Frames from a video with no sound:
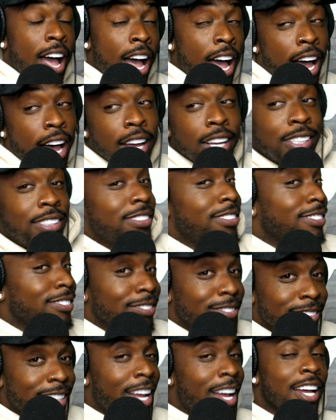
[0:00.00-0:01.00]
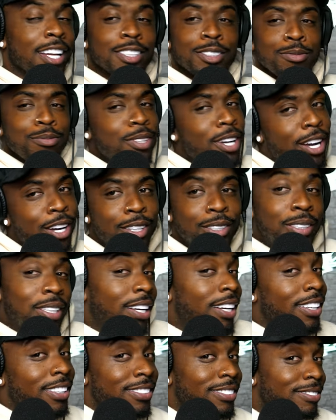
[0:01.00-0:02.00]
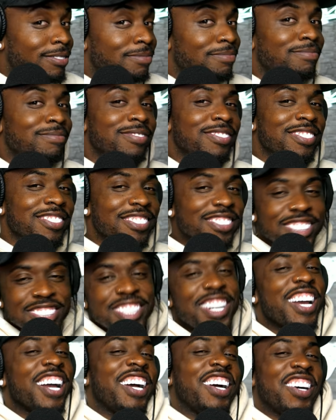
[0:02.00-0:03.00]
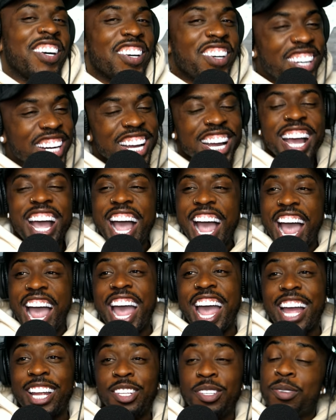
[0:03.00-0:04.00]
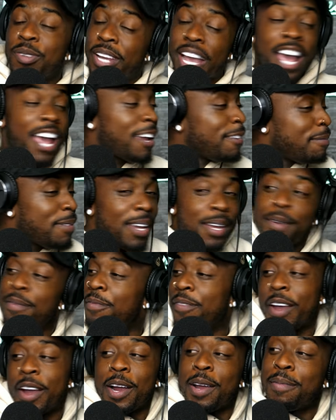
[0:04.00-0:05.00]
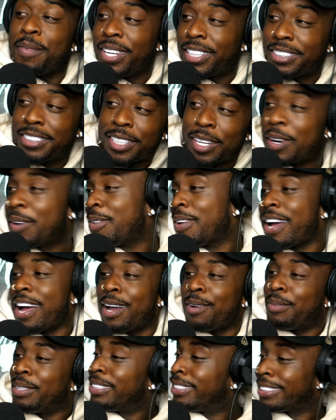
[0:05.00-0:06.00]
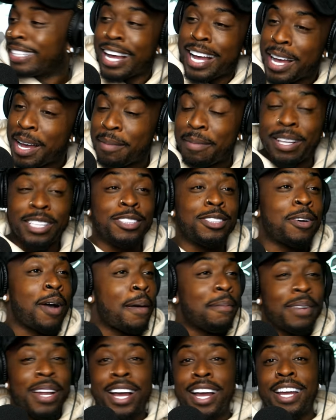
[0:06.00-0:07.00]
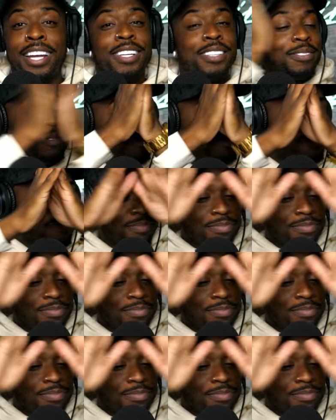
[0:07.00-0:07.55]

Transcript: I, like, you know, like, you know, and you gave me very much so like, what's up? And so I'm like,